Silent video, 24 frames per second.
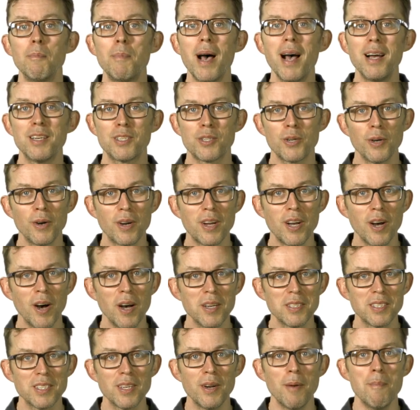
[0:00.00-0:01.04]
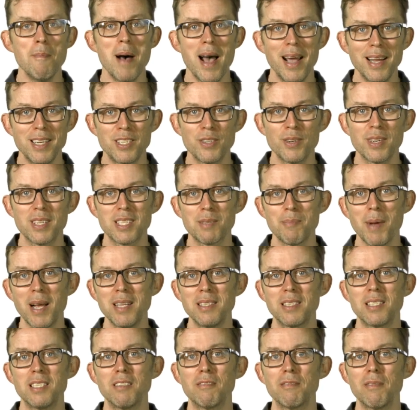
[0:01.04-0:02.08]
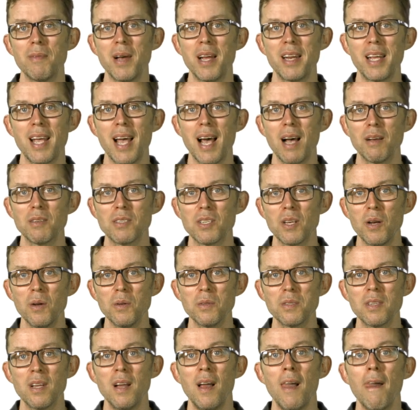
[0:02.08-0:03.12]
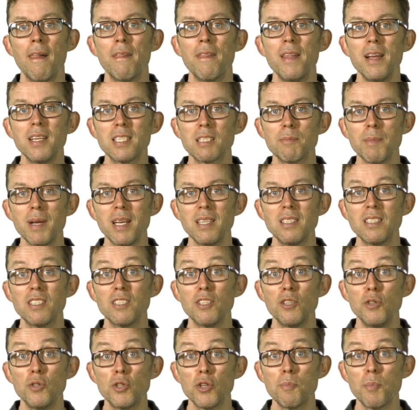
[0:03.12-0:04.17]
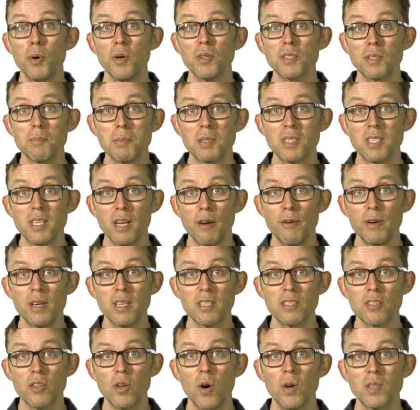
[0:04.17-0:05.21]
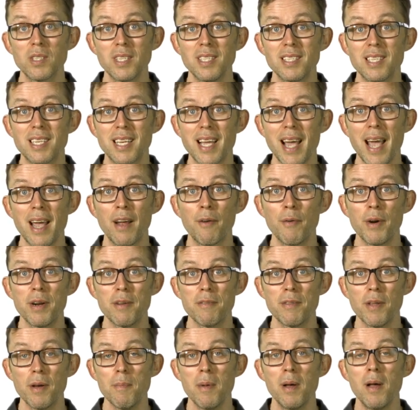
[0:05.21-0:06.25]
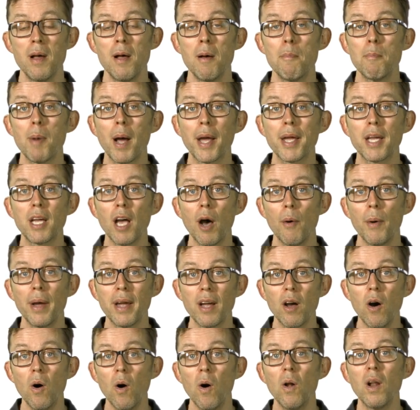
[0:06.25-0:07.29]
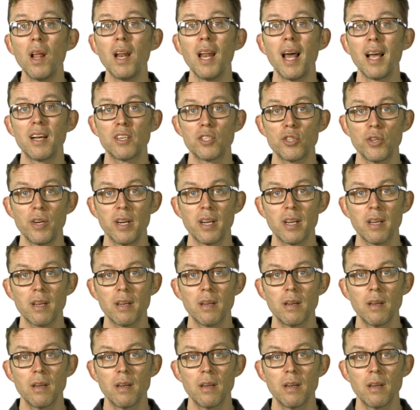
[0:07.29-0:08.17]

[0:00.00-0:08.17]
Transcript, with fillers: Petrol costs are major expenses for many households. This means you should put some serious thought into getting rid of them by going all electric.